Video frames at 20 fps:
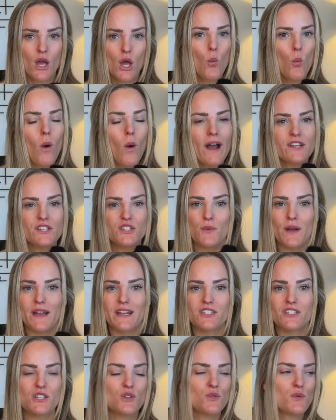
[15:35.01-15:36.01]
What do I
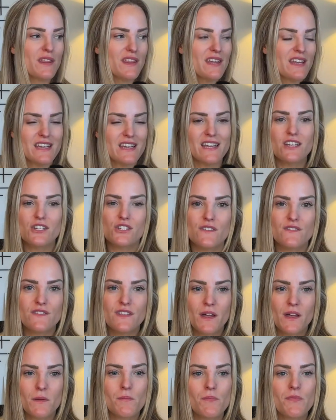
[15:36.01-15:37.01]
do within each of
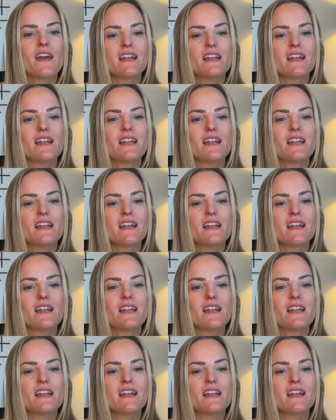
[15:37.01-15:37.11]
them?